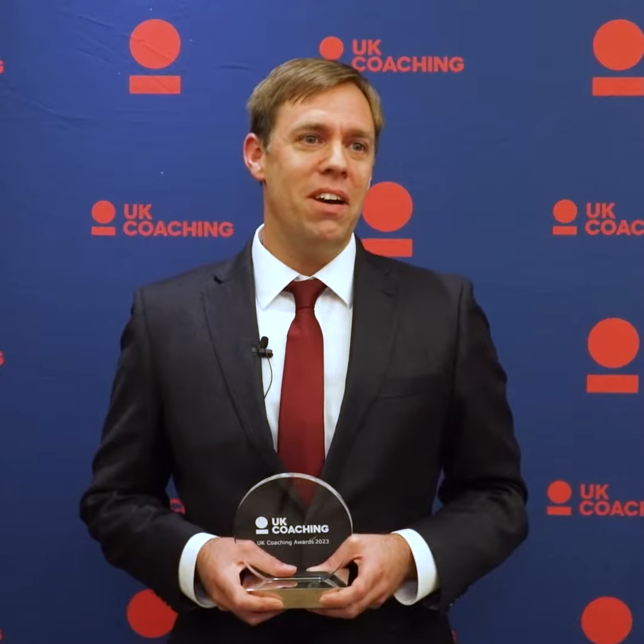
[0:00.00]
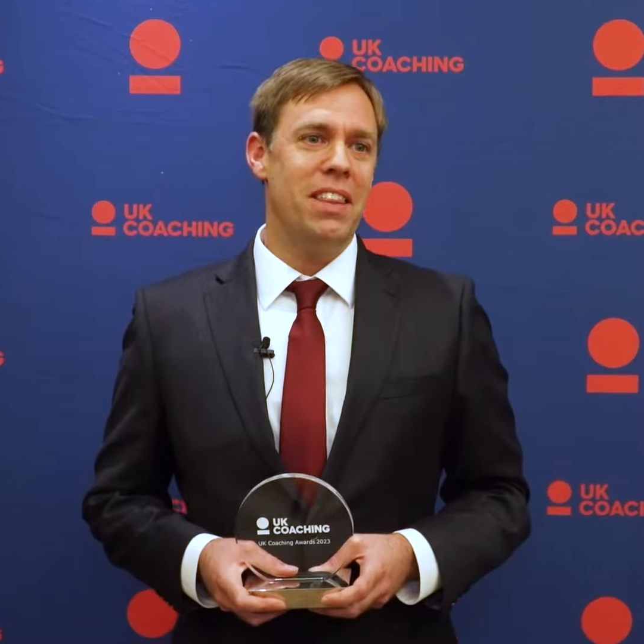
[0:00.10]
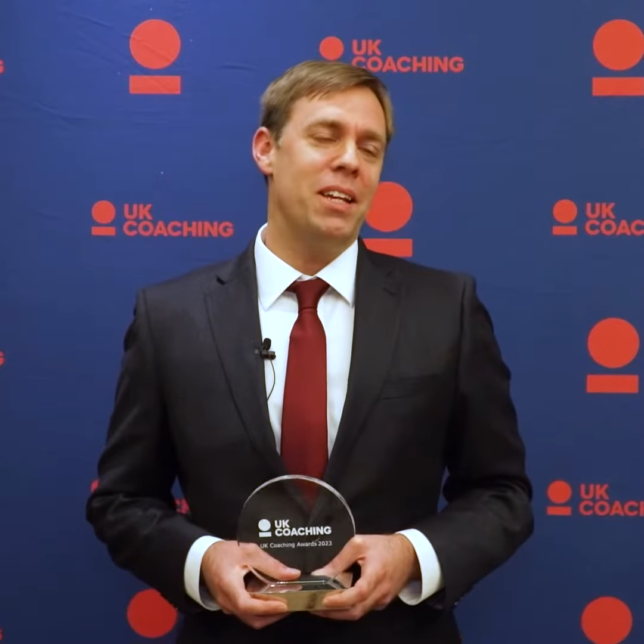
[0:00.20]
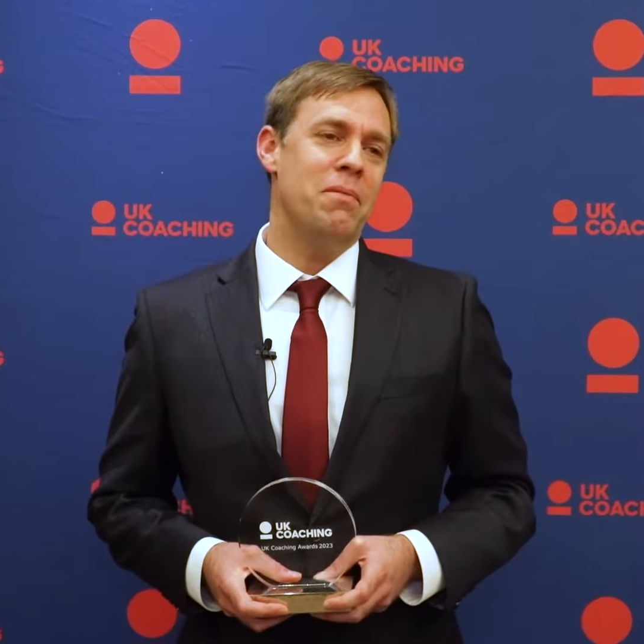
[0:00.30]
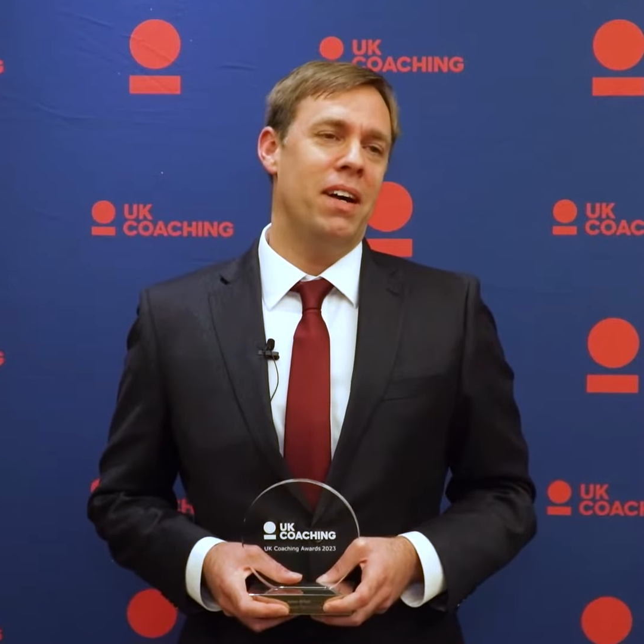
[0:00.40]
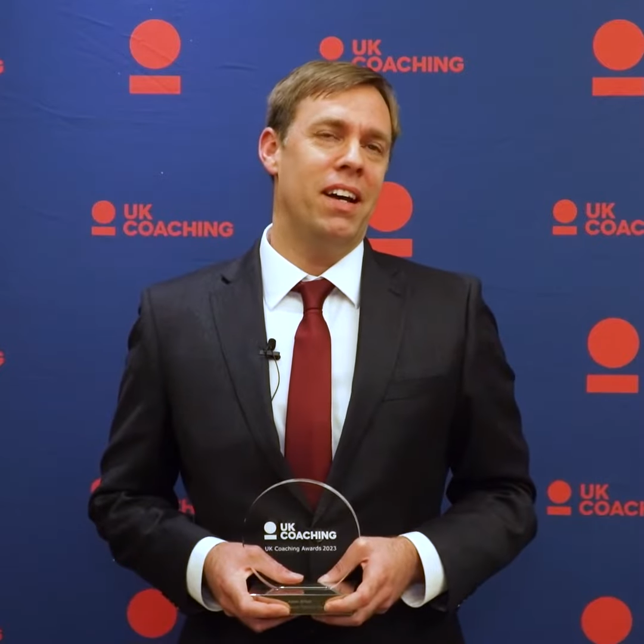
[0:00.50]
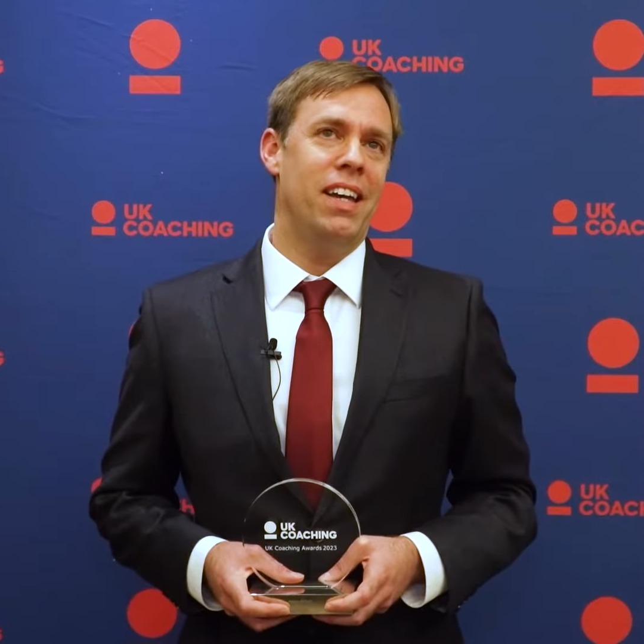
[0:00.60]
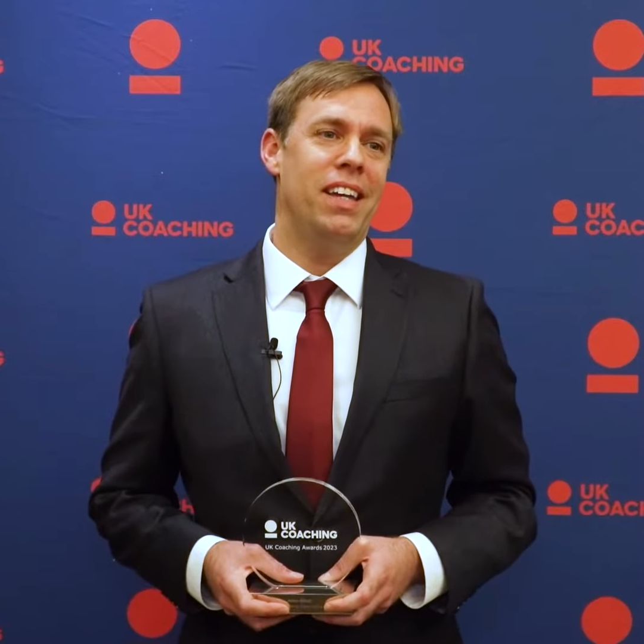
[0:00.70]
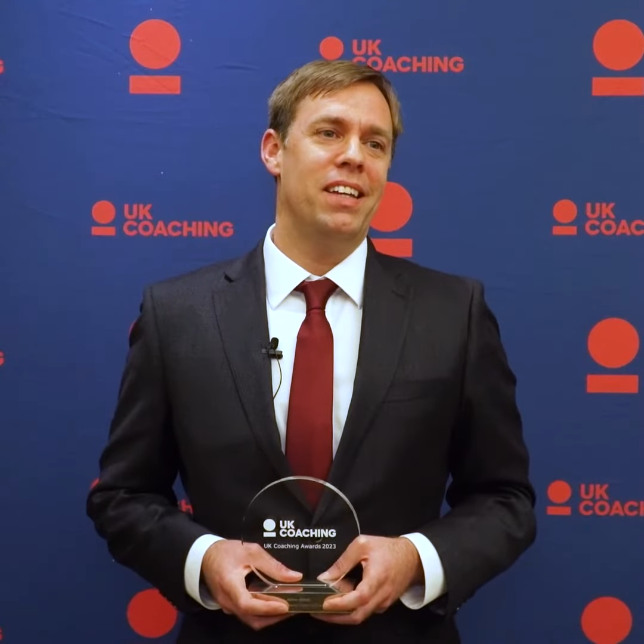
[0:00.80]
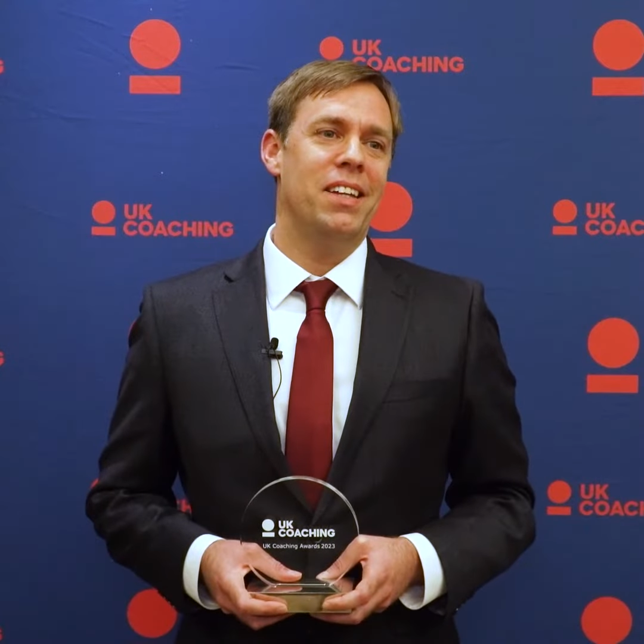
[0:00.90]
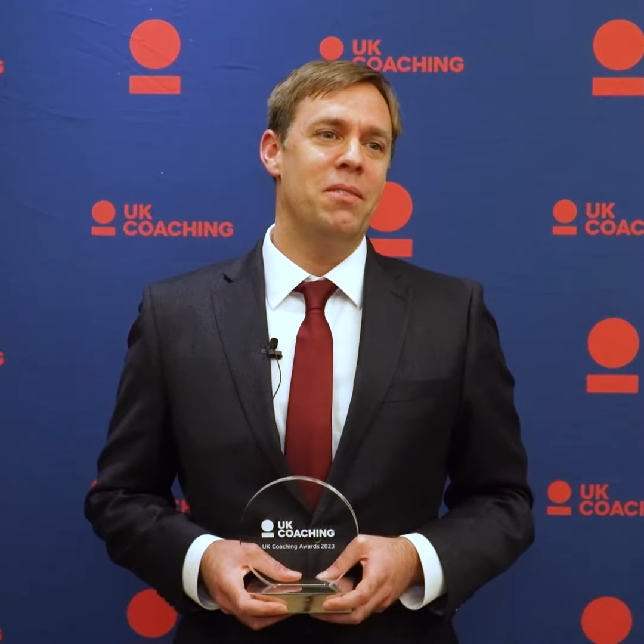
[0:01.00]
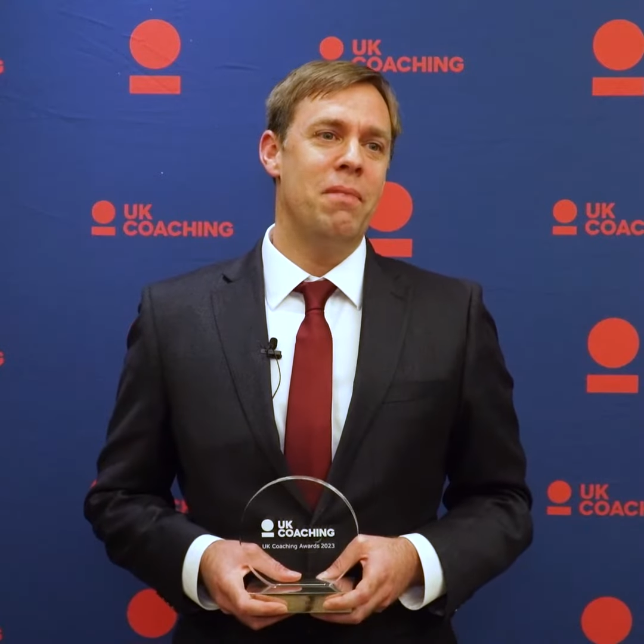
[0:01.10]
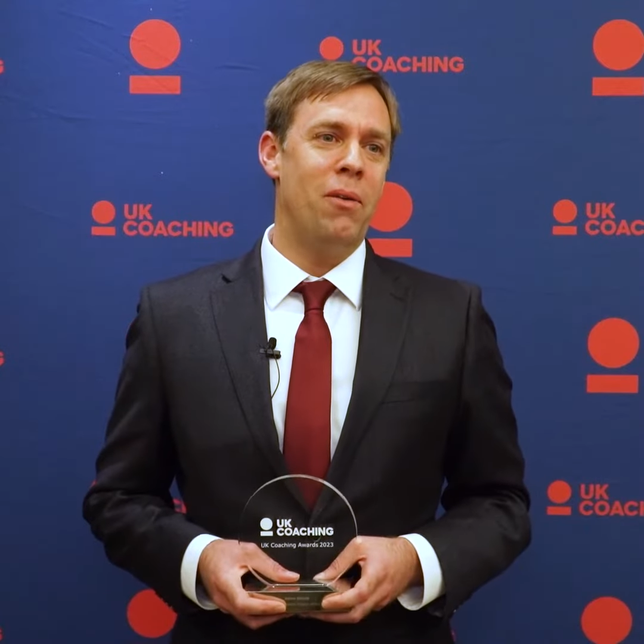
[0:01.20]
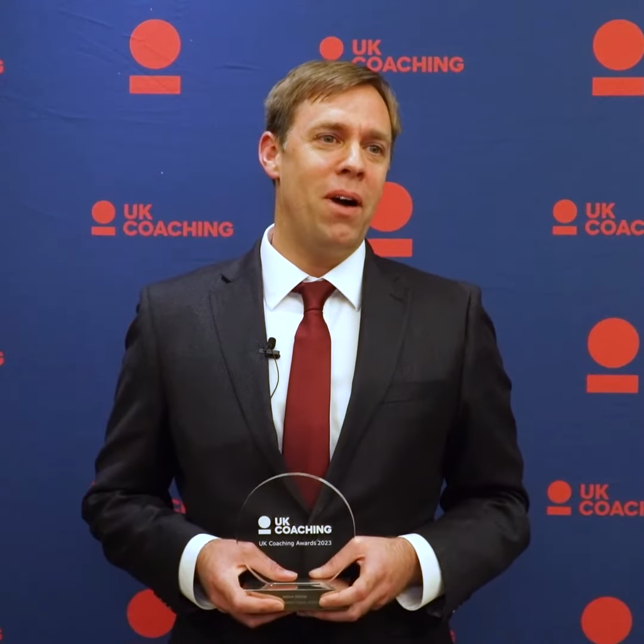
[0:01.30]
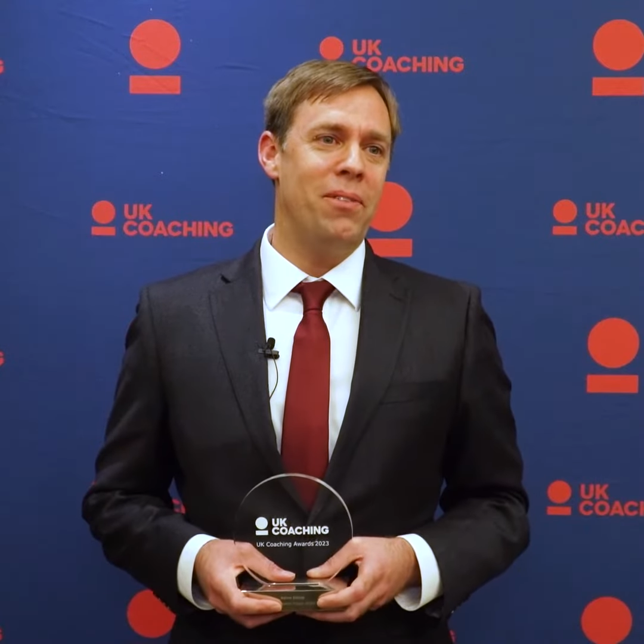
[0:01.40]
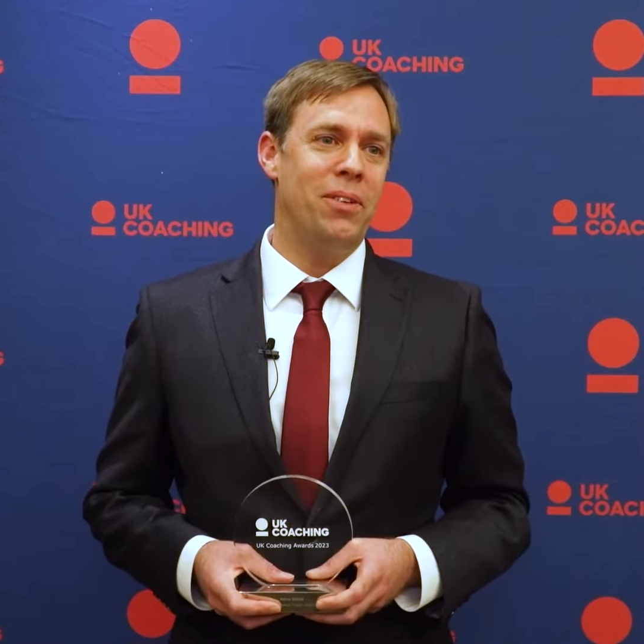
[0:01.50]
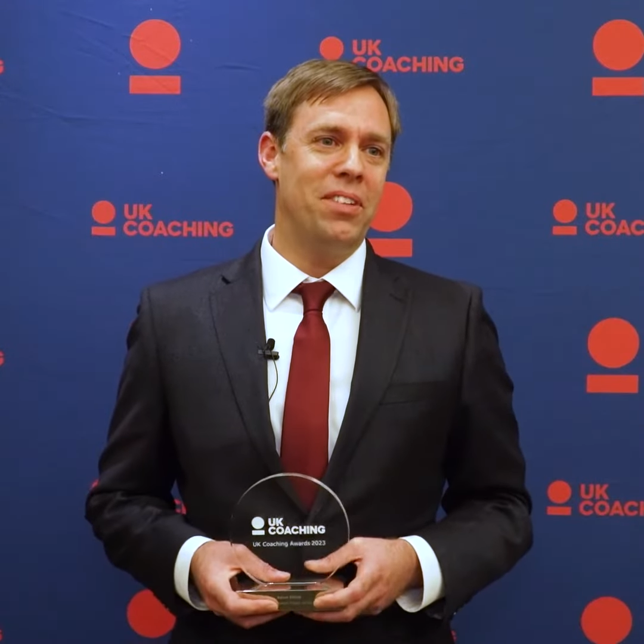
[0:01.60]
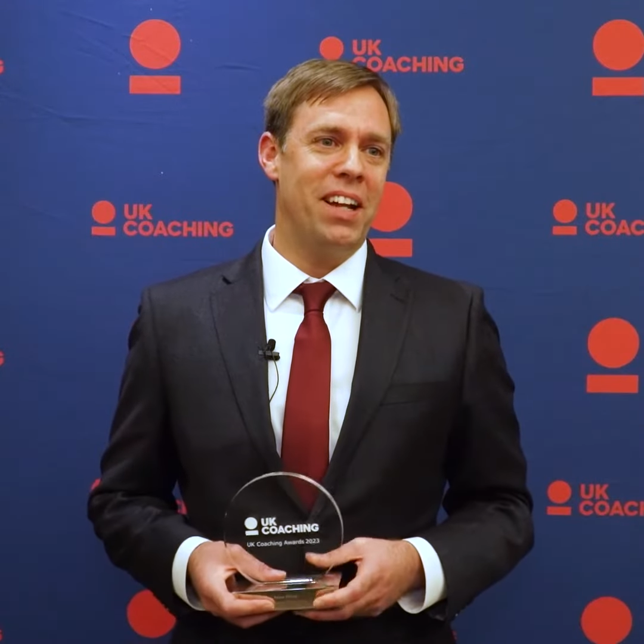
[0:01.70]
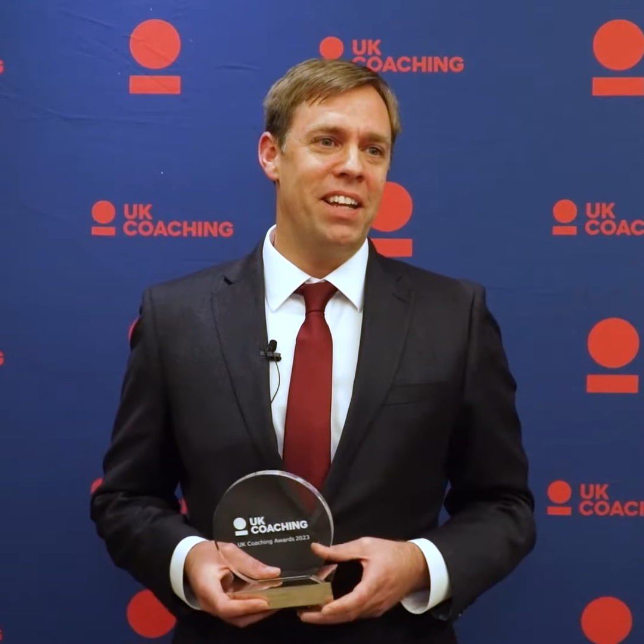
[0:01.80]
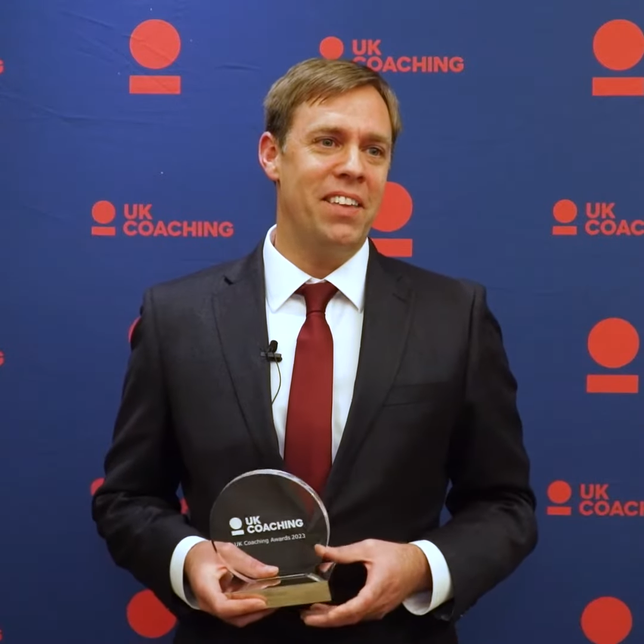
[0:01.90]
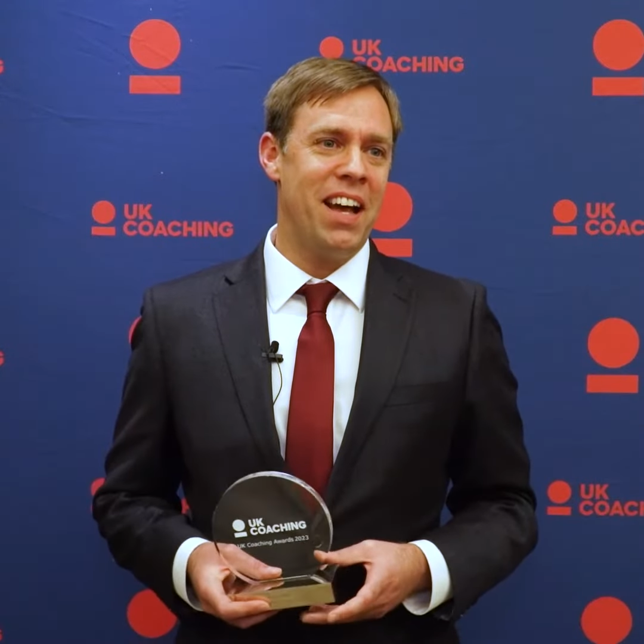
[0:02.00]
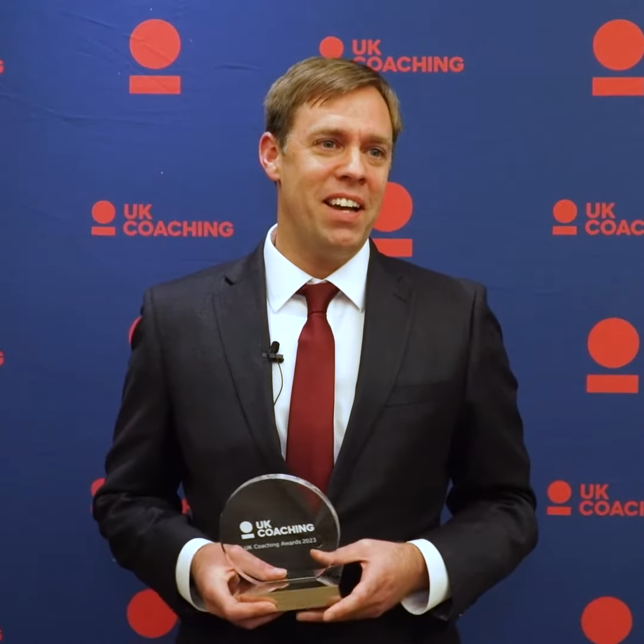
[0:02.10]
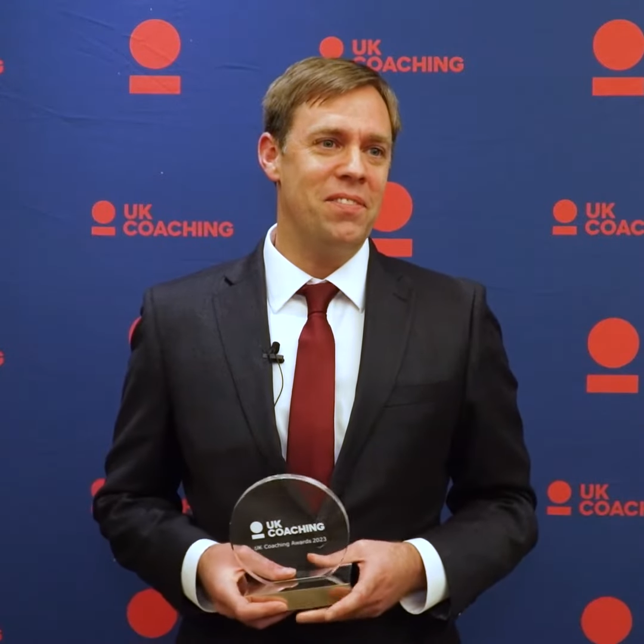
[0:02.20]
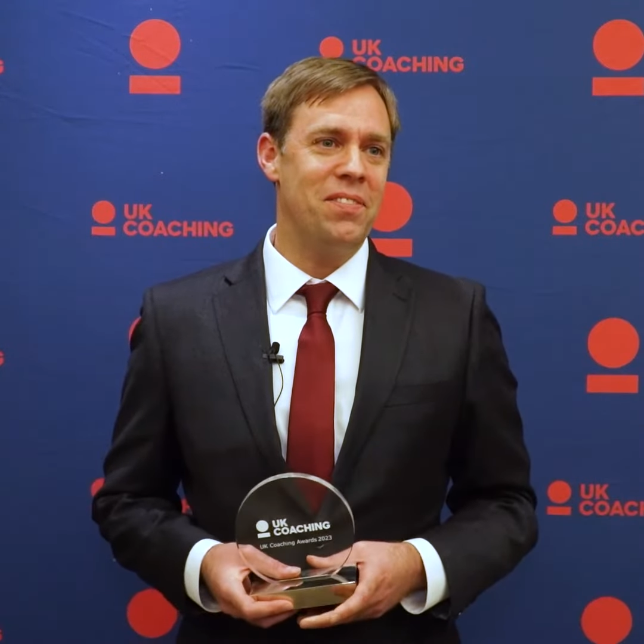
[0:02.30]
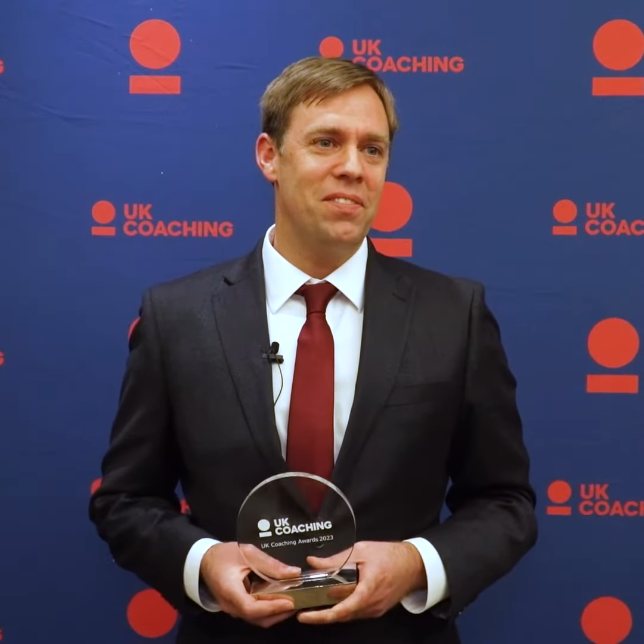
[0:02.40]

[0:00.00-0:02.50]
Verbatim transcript: I think my my wife would tell you that I've